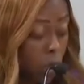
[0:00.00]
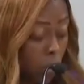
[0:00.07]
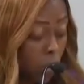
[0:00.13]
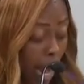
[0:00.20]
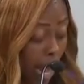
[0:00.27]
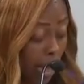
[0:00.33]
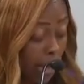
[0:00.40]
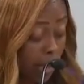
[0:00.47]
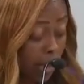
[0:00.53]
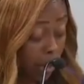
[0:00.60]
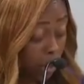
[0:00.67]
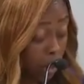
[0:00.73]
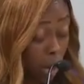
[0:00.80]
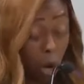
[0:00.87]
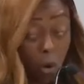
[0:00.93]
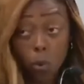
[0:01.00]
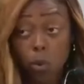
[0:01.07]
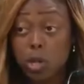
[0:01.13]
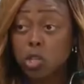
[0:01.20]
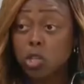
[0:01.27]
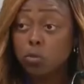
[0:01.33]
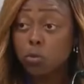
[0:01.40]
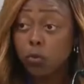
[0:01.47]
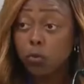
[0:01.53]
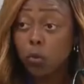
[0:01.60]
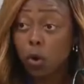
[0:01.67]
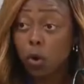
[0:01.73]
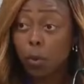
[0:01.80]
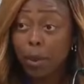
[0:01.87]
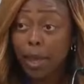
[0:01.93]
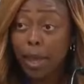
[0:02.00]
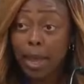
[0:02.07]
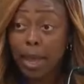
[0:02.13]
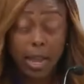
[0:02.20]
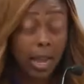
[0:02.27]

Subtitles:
the receipts came out, the people saw the